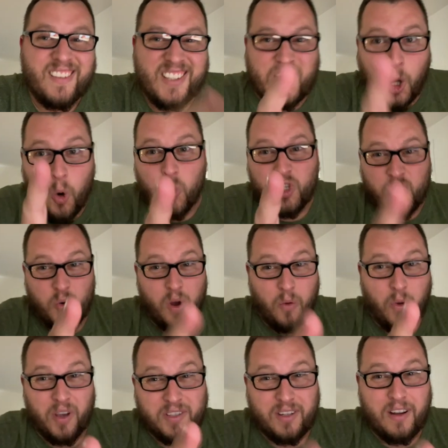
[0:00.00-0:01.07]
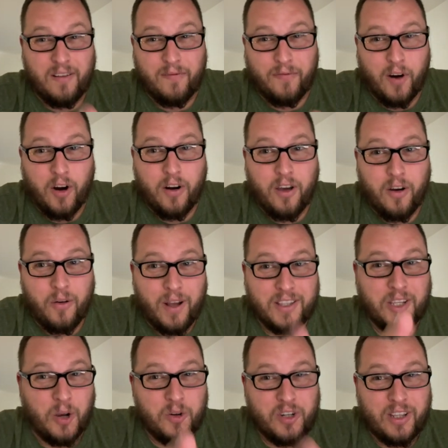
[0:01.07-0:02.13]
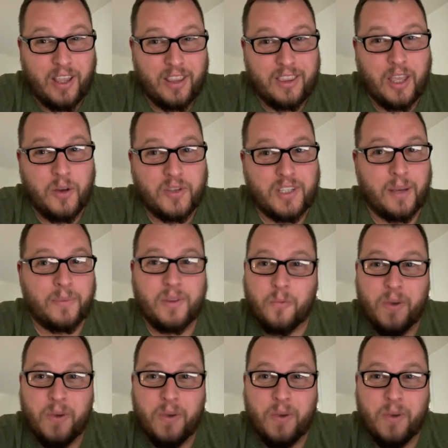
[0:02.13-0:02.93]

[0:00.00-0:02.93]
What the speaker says: Told you it wasn't Inferno. I told you they'd throw something.